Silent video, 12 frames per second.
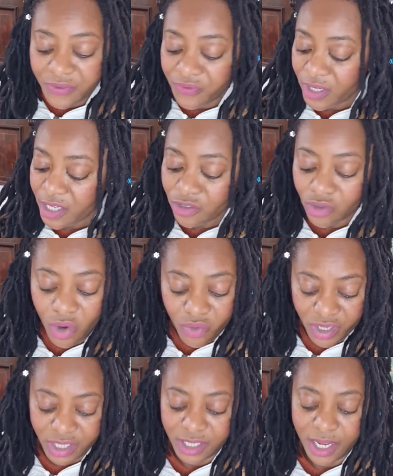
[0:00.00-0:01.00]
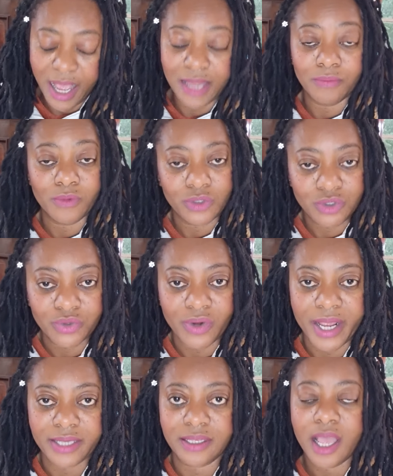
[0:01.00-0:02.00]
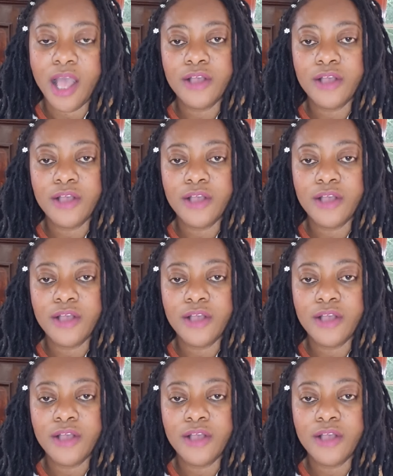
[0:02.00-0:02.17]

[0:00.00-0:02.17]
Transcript: feeling nourished and moisturized.